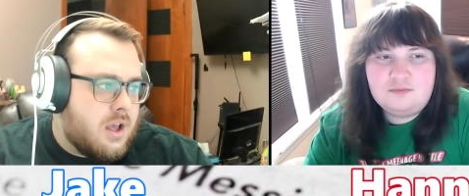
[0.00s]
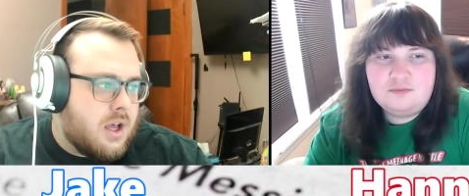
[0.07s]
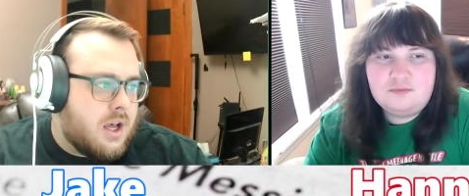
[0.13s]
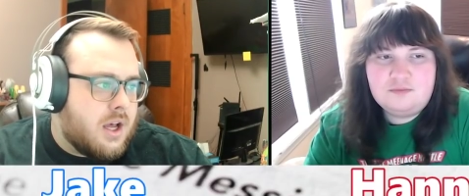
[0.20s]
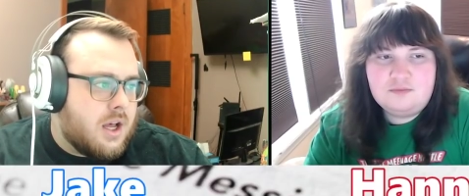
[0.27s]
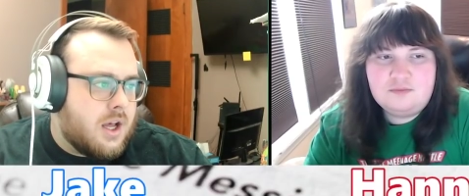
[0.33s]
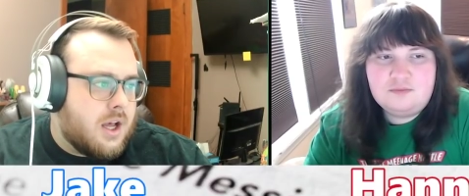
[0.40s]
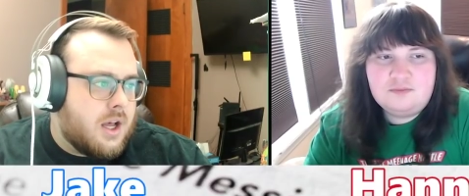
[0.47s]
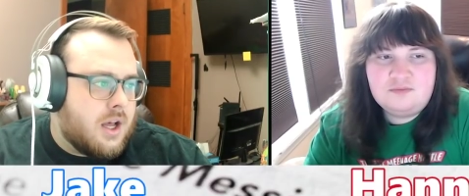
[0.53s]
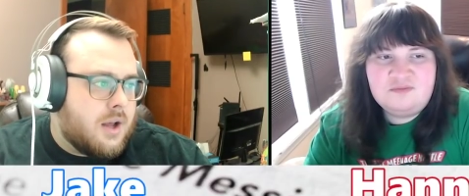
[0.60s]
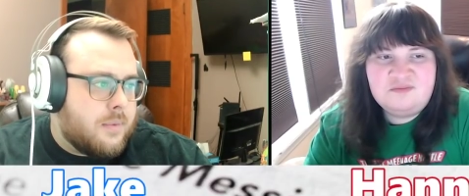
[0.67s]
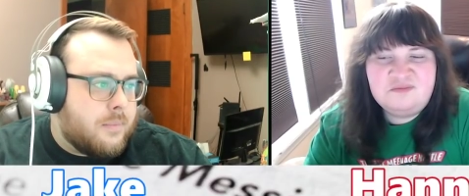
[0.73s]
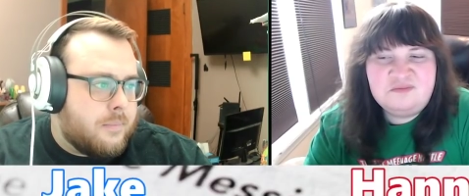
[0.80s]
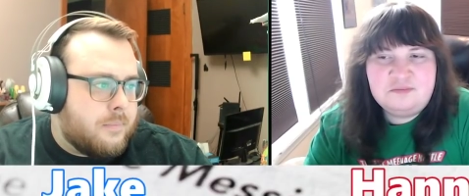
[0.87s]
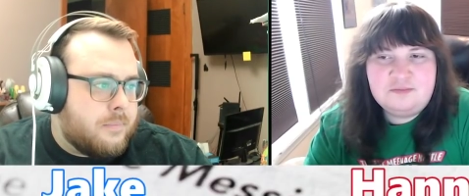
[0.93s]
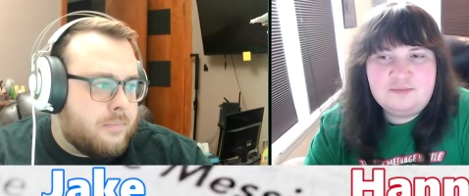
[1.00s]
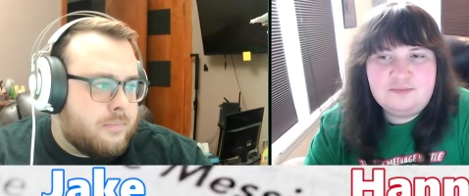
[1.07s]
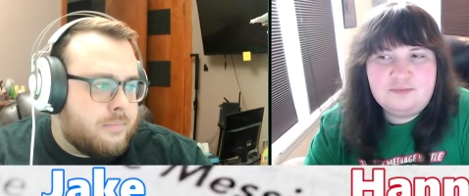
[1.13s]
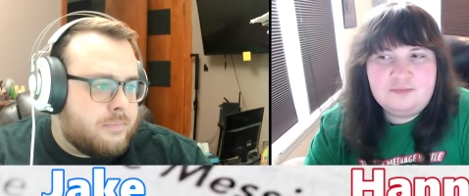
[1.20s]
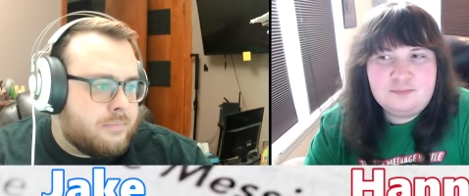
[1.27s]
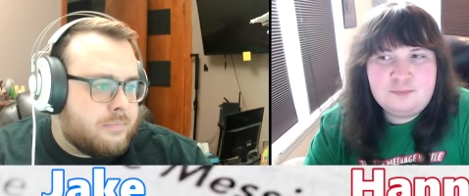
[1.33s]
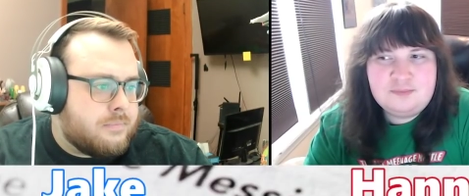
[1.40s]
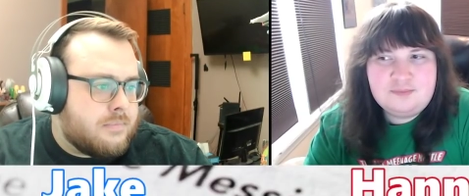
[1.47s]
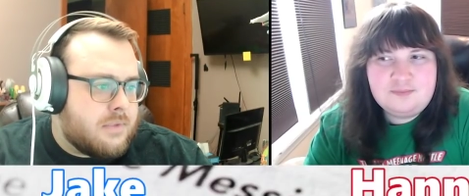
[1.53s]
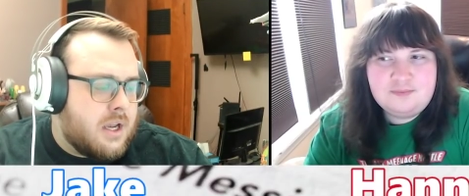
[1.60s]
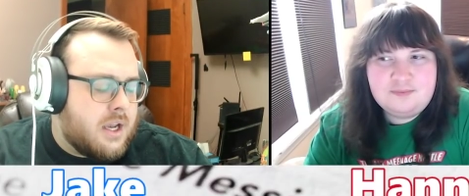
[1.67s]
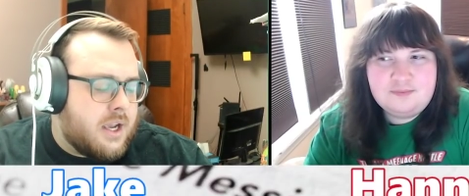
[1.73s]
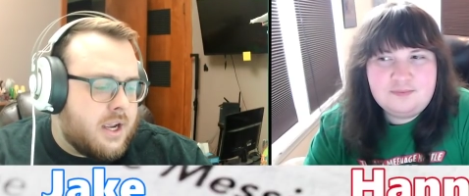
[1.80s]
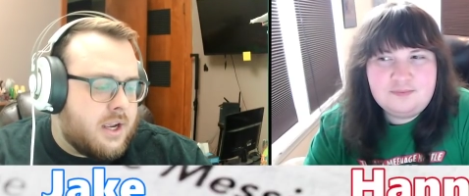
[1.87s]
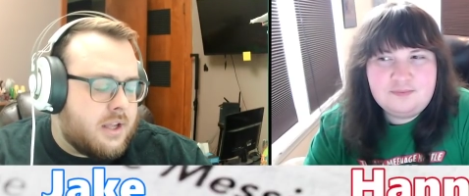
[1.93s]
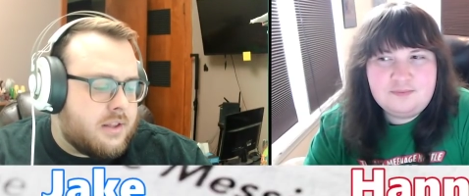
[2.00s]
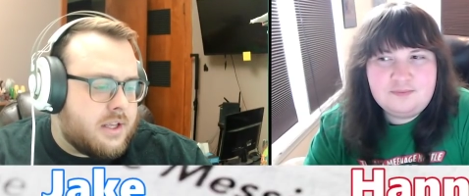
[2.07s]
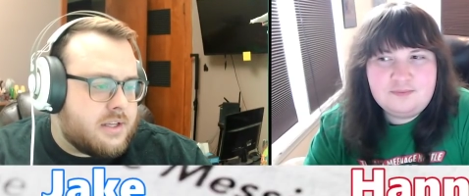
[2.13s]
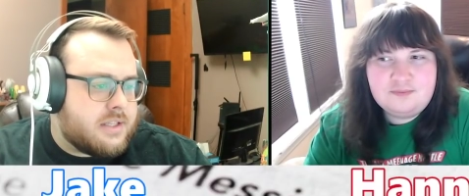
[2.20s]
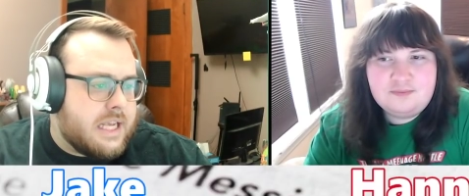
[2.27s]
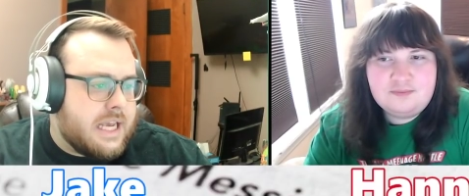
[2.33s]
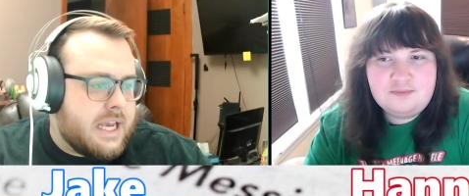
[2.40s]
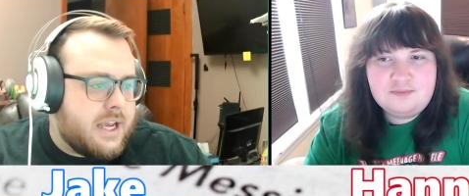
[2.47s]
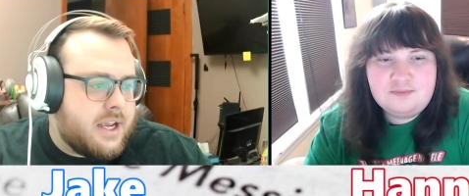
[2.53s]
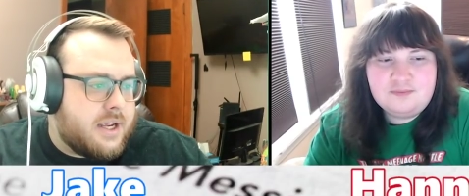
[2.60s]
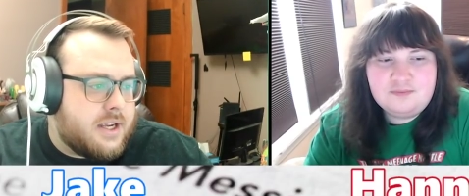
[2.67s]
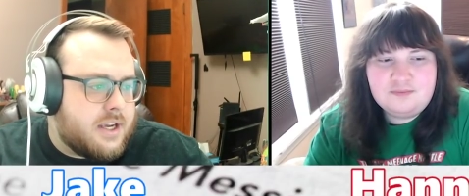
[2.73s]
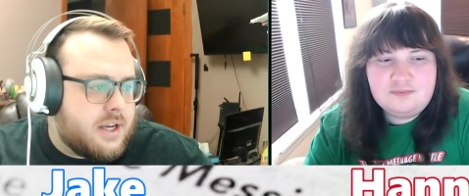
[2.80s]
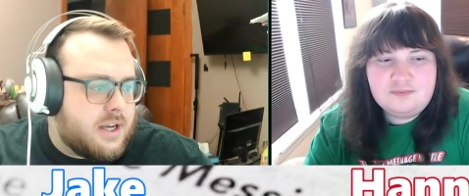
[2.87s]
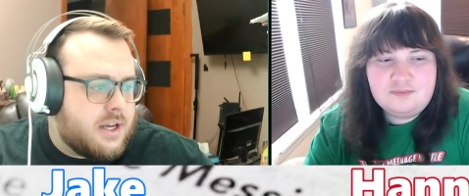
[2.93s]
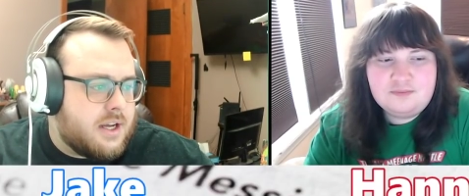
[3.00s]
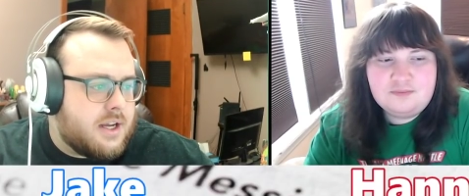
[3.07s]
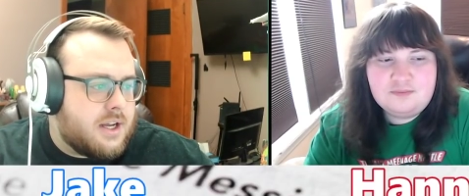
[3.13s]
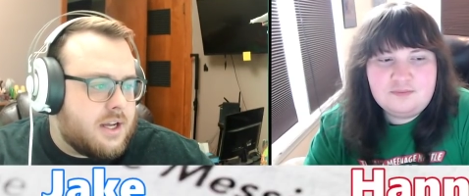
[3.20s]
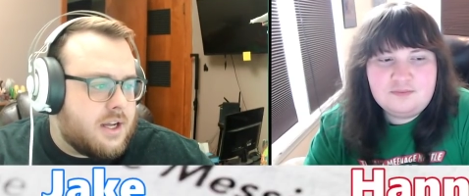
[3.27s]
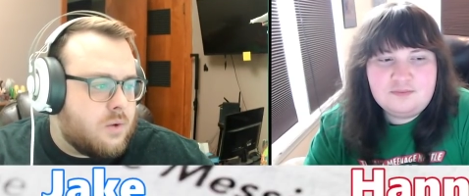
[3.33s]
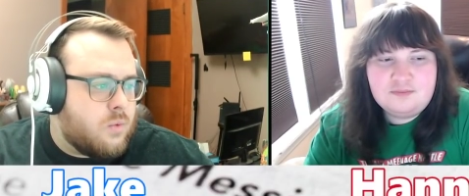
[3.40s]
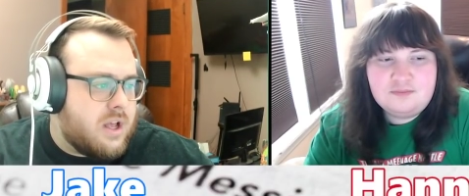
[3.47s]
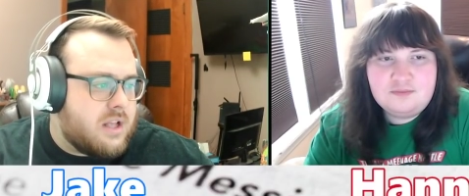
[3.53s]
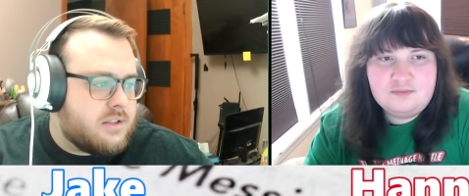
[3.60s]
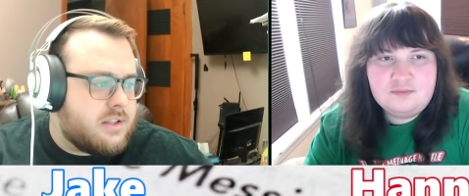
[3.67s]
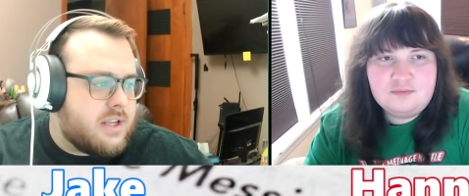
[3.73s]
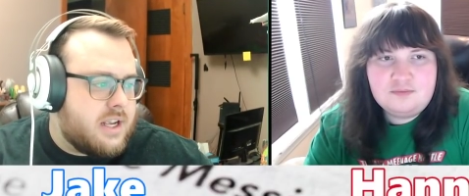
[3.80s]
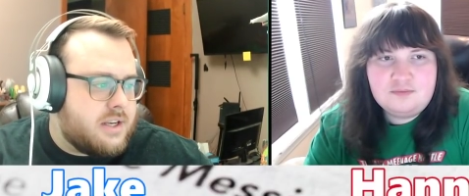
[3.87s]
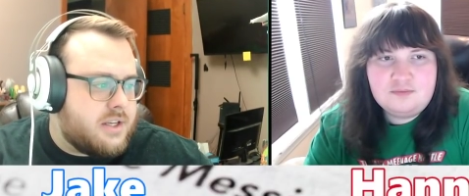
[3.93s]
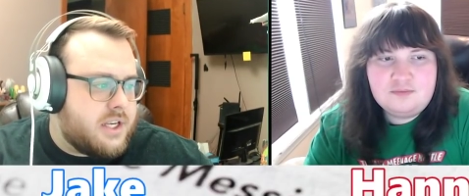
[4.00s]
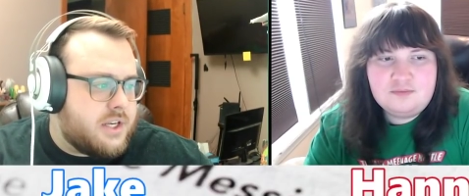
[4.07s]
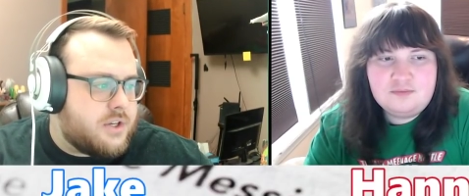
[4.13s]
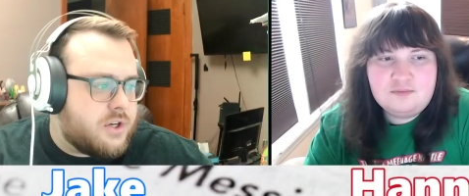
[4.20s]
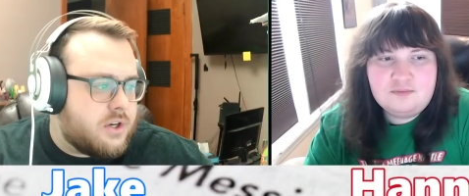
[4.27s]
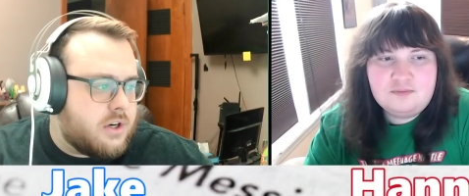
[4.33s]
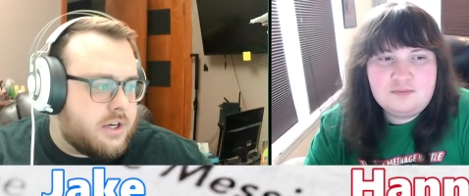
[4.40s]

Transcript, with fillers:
Speaker 1: Um, and they say, uh, Well said, teacher.